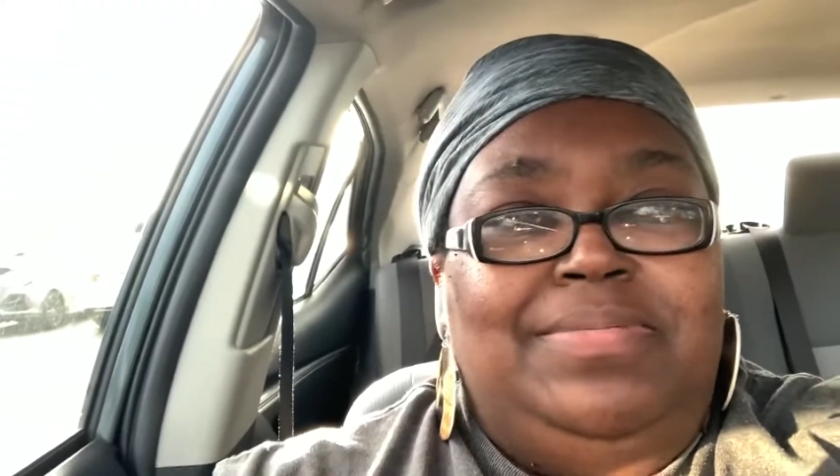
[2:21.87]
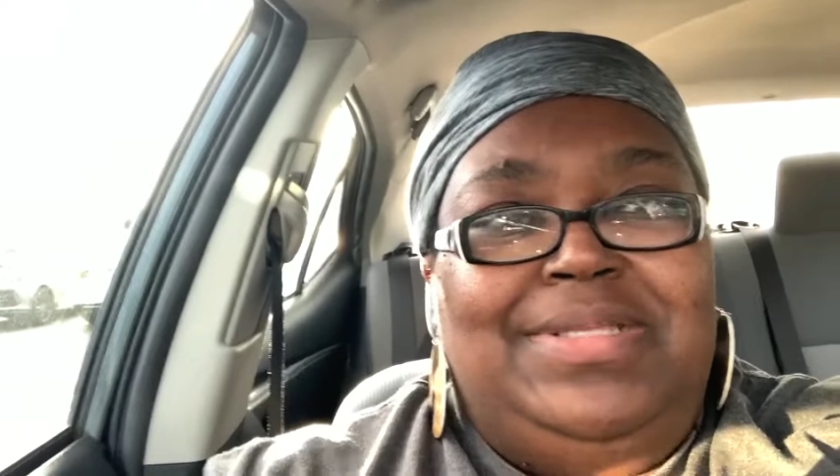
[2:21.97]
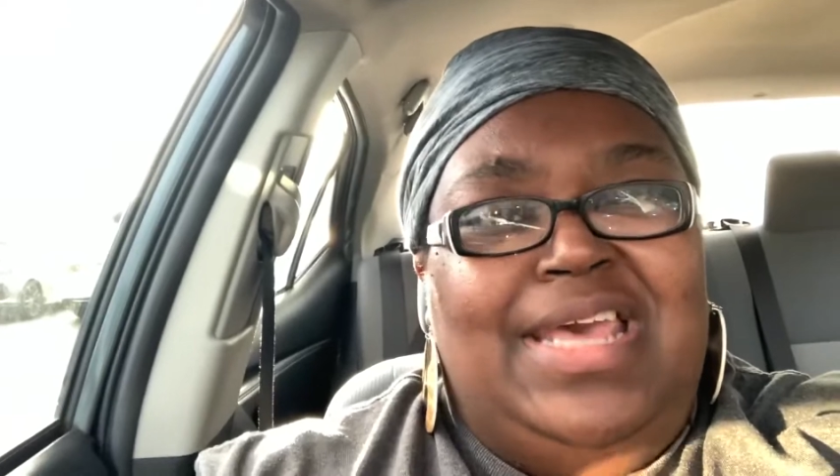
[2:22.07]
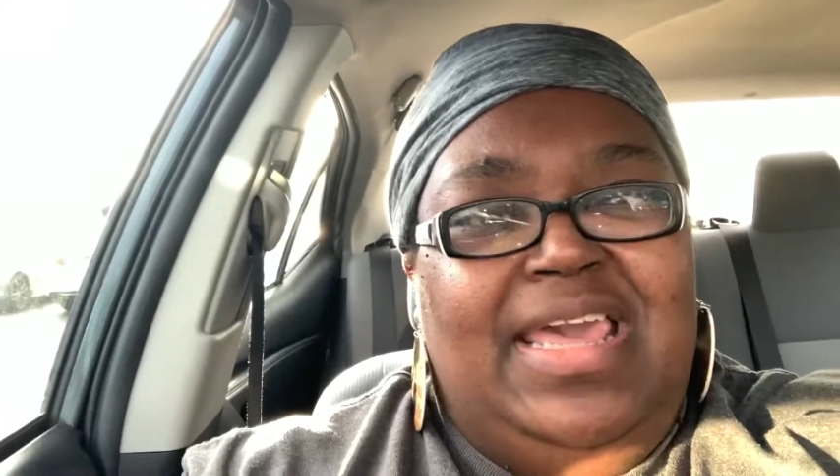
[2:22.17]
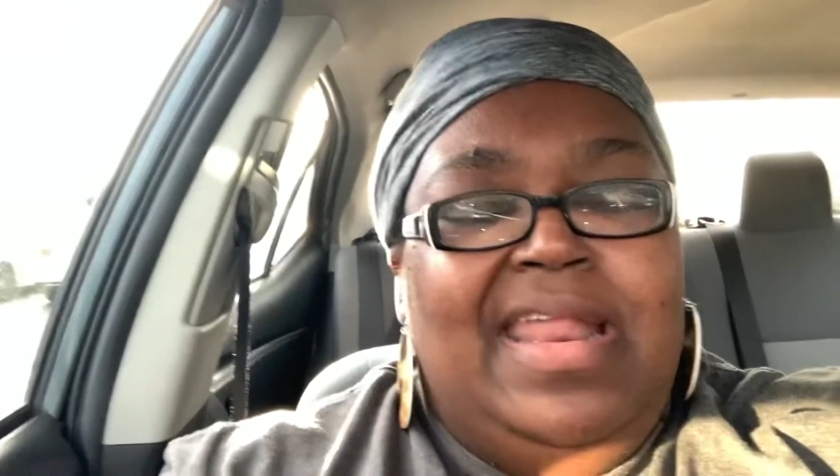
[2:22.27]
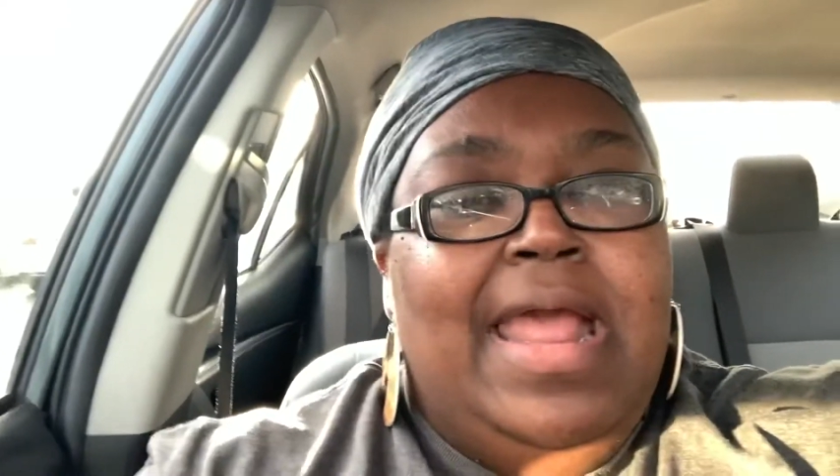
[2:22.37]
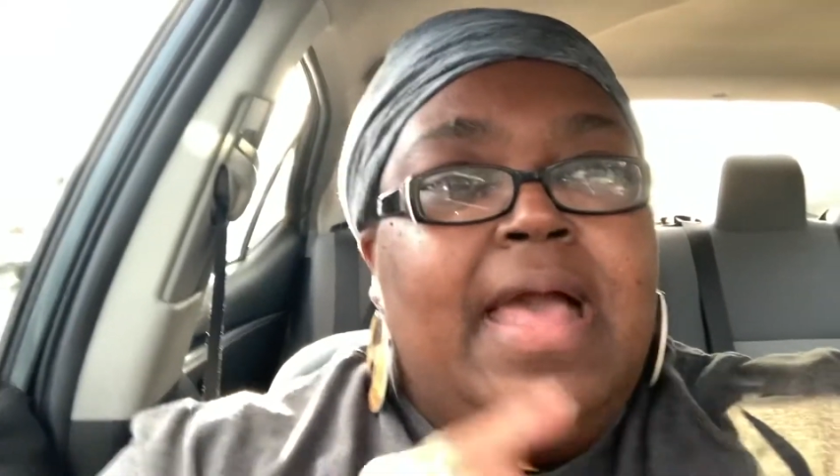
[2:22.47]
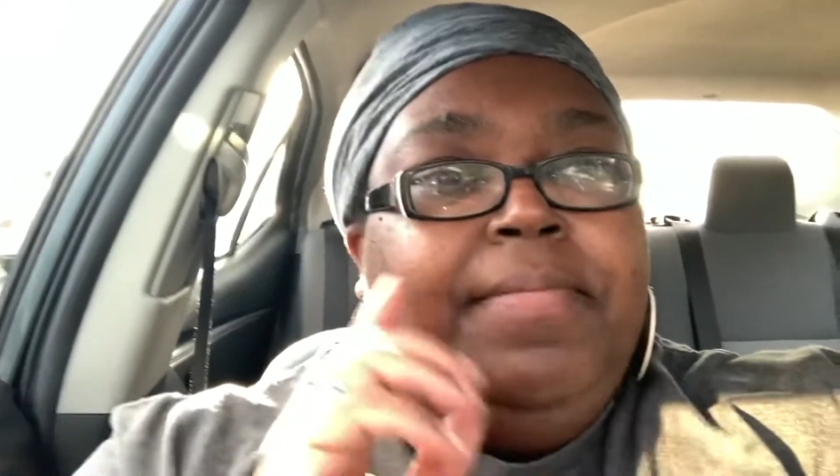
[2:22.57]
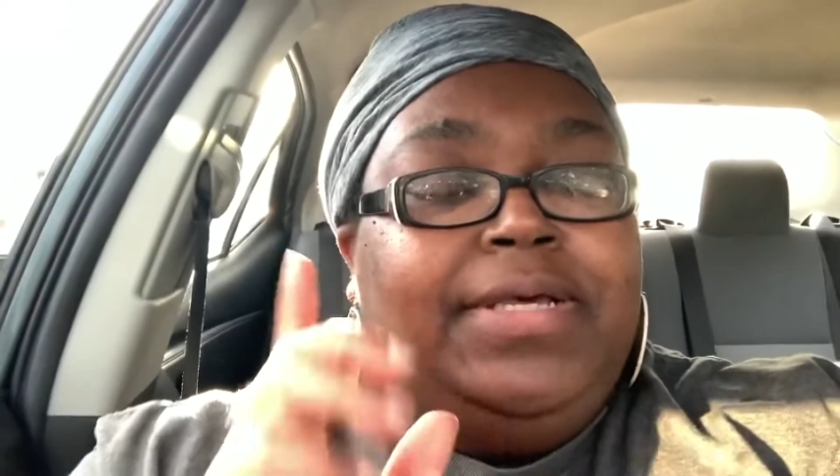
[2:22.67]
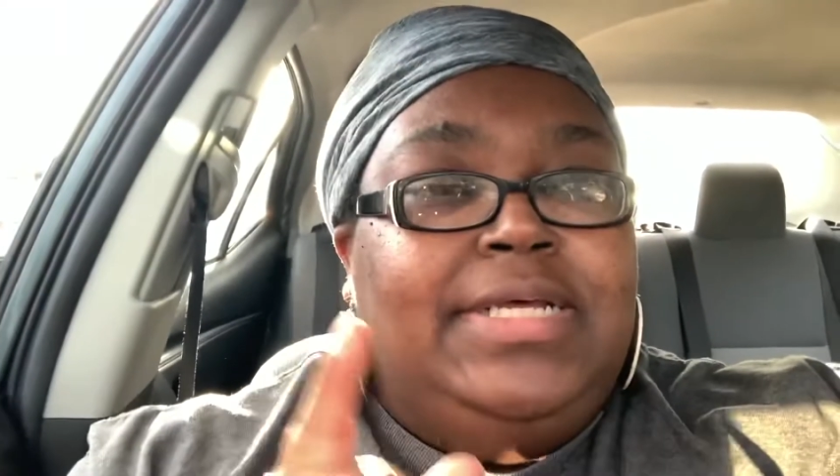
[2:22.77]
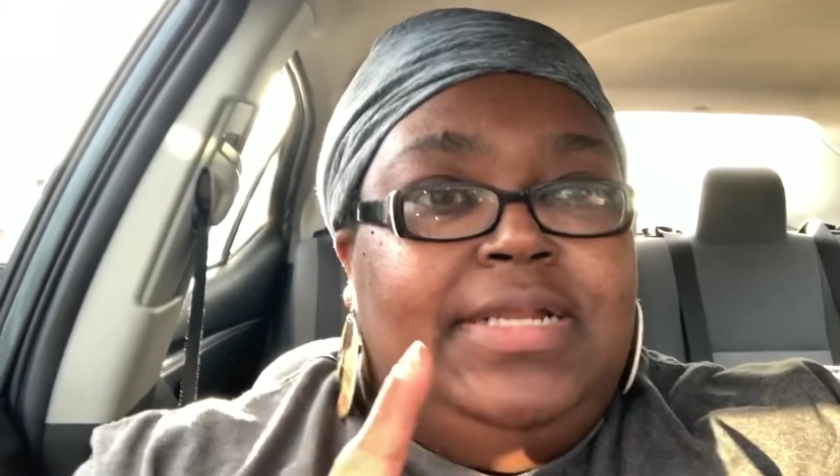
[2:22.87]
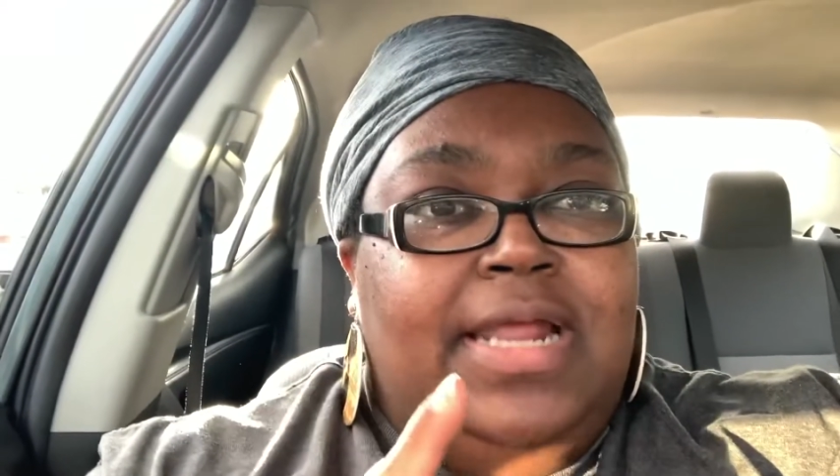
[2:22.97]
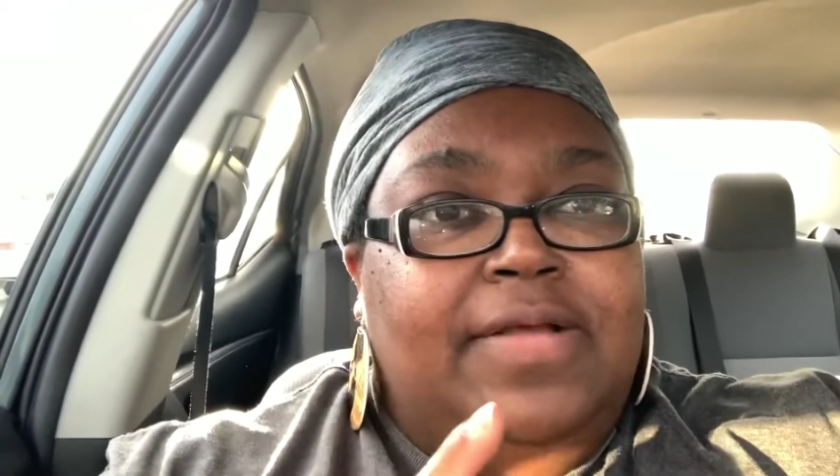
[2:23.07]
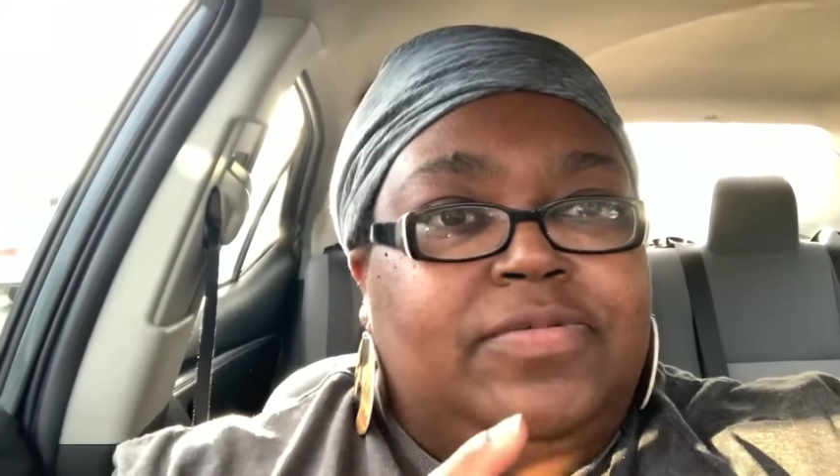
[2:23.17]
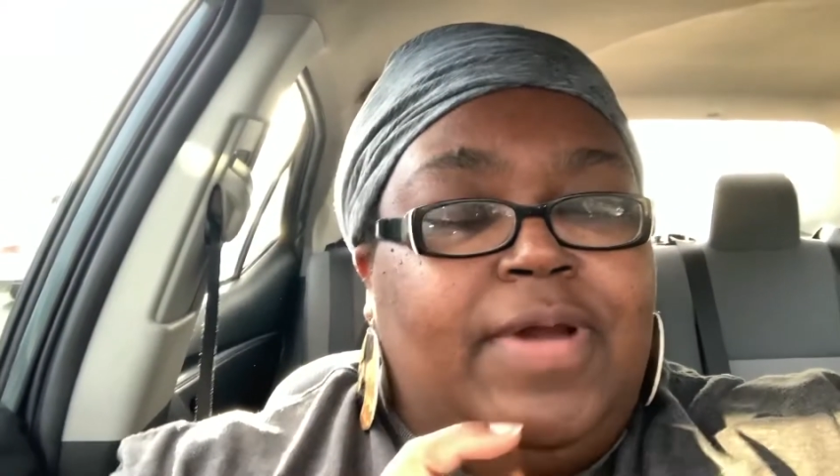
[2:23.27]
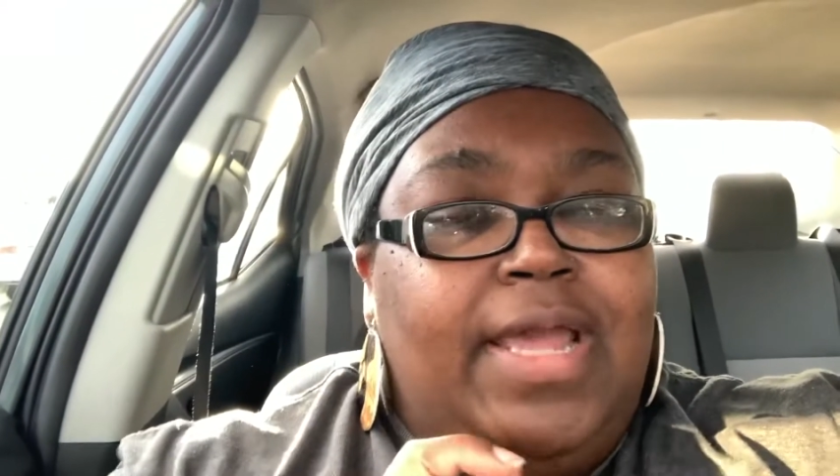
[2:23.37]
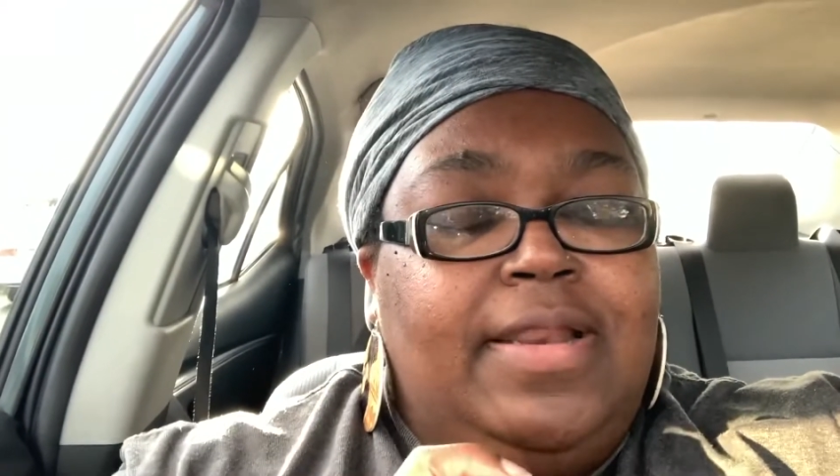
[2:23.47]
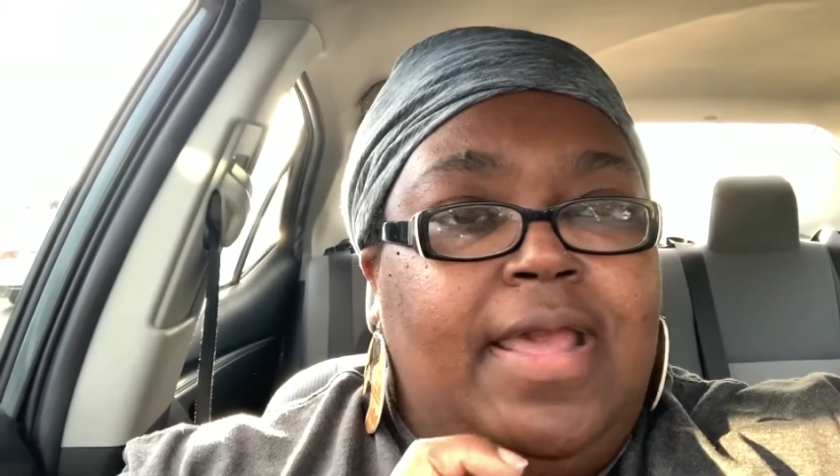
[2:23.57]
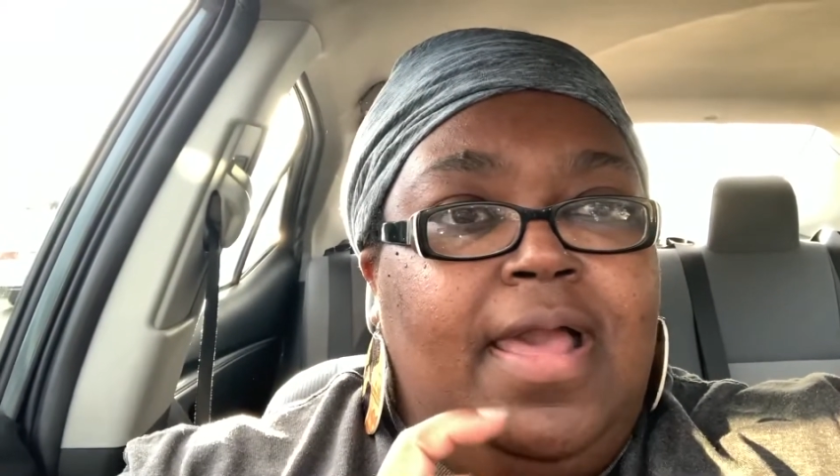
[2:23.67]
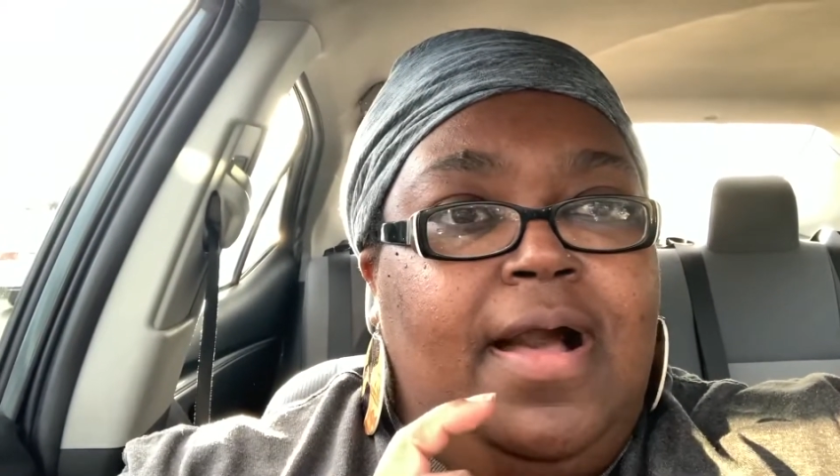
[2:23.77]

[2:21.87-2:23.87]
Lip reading: to be taken, because I did have to write,